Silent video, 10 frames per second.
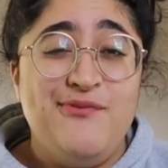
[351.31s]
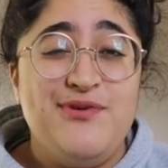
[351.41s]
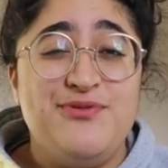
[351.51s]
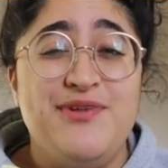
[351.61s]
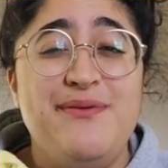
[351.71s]

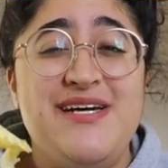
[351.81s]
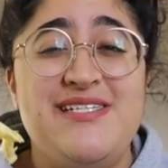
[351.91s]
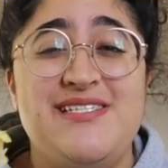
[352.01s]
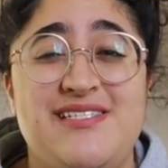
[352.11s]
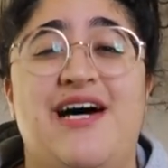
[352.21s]
was really
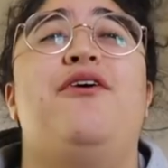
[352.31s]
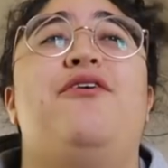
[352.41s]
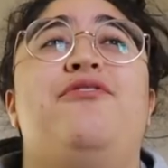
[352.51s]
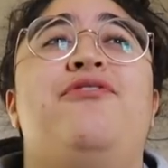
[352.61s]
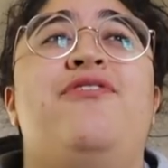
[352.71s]

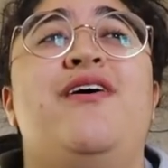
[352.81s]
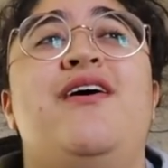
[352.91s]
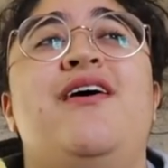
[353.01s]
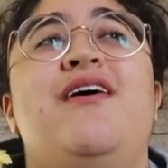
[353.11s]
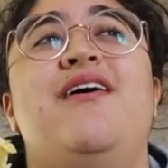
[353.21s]
myself.
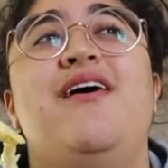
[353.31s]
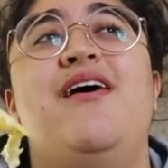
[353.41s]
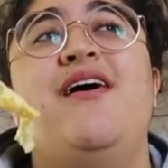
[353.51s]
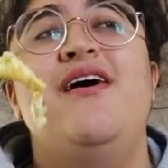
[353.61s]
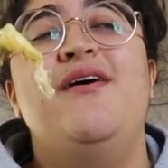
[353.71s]

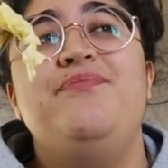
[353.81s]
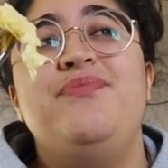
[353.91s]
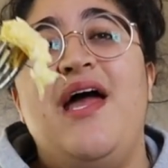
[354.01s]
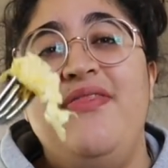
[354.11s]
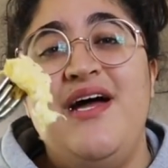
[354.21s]

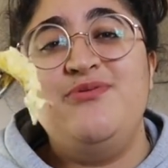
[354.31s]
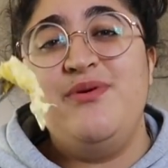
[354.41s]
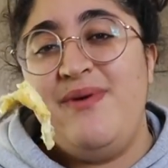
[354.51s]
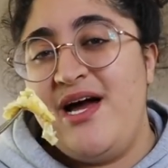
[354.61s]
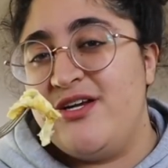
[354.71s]
And that's
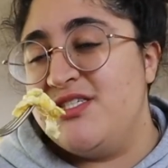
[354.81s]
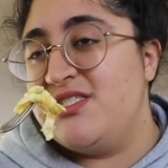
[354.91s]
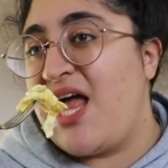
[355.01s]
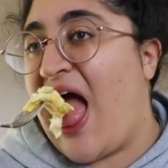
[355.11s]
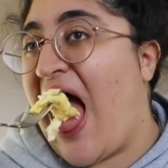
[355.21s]
what
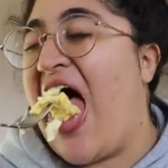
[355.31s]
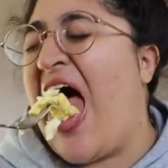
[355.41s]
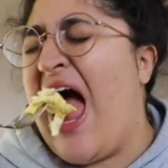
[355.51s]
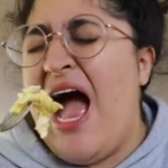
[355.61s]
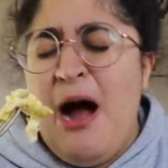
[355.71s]
matters.
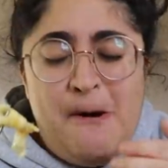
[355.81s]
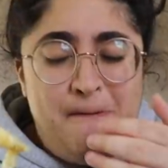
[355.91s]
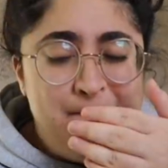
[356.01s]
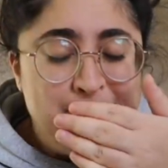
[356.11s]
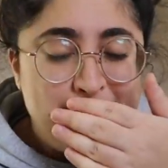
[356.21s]

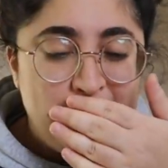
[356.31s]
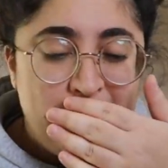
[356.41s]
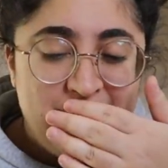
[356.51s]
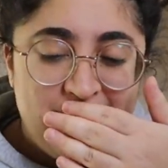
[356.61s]
Ow. Oh my